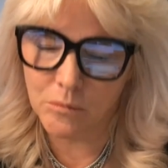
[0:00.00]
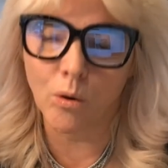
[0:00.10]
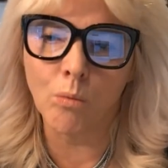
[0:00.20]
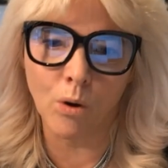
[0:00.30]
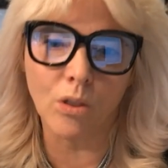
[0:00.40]

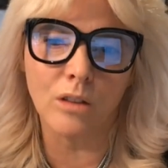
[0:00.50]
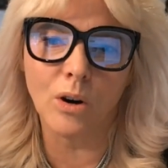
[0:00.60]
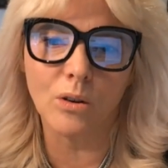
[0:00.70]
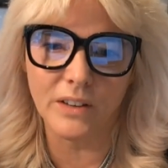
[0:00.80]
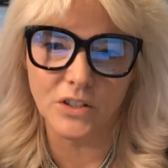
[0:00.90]
what the
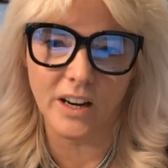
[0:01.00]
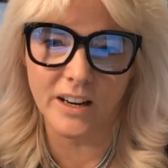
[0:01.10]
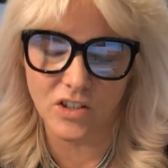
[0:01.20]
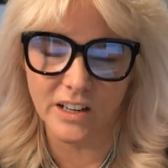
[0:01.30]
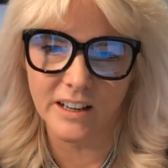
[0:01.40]
role of
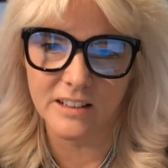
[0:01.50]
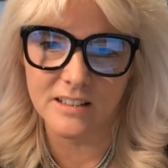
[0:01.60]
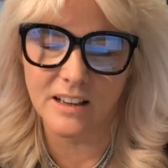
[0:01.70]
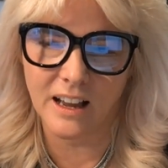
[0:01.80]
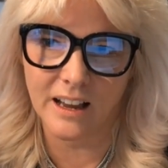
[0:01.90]
education
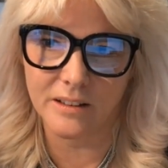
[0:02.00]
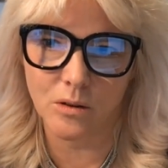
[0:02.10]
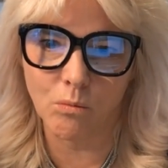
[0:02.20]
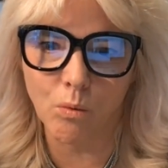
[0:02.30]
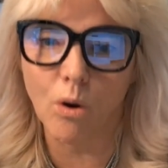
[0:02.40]
is
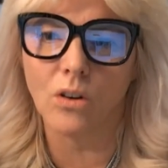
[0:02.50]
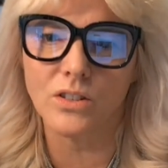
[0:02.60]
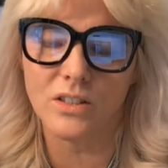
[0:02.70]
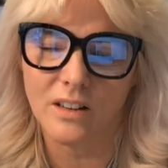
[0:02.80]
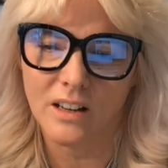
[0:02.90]
and
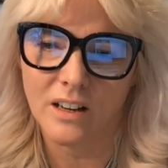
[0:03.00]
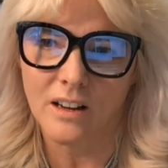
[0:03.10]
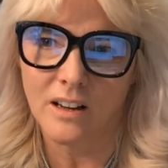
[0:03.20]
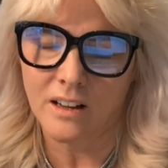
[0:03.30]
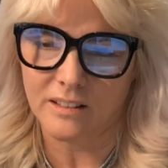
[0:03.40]
what
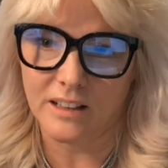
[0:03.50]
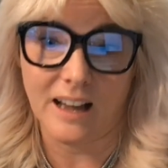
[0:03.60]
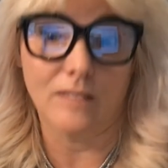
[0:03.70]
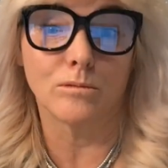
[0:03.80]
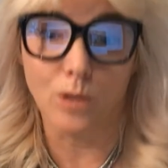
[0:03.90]

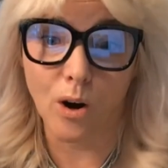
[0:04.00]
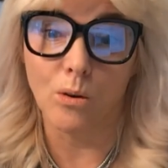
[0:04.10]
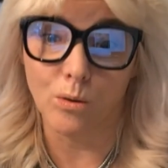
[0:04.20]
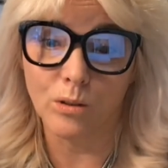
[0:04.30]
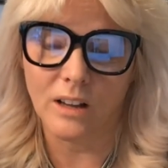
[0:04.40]
that
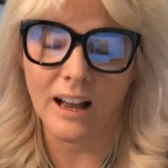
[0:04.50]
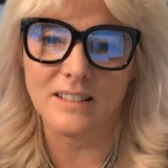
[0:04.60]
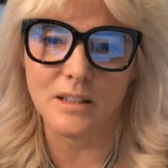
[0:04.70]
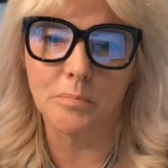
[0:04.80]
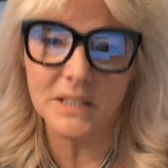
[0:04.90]
role
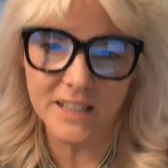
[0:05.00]
has the